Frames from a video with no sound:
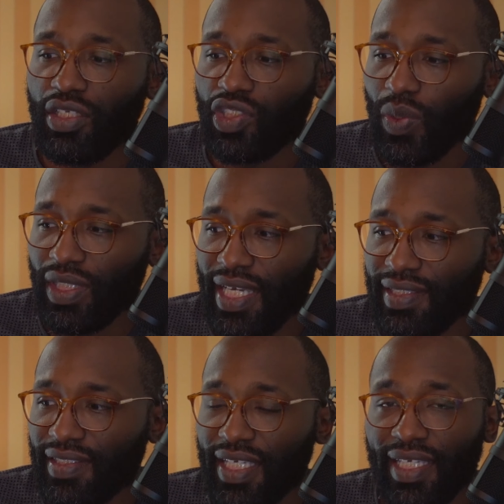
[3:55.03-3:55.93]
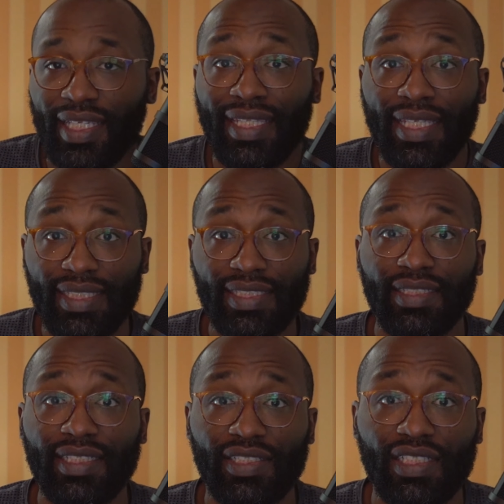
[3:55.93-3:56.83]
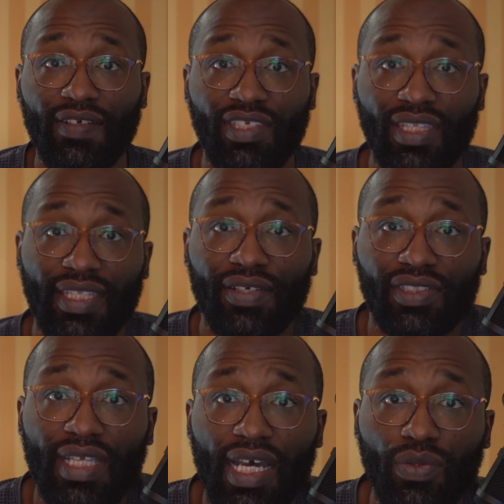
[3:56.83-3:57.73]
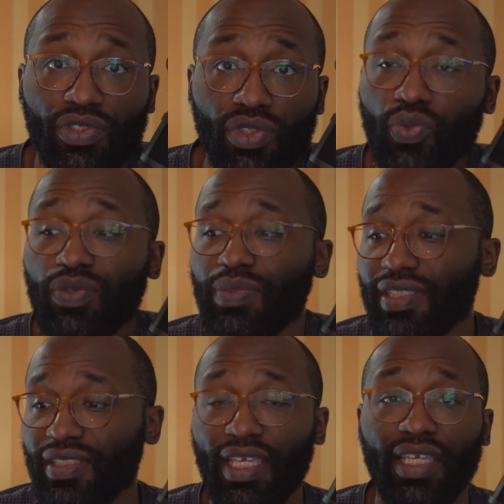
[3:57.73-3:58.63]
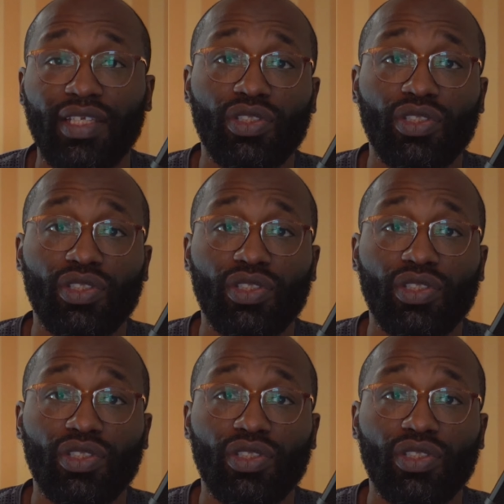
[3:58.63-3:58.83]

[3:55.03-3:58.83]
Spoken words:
So with that said, in this edition of 10,000 Hours, you will be seeing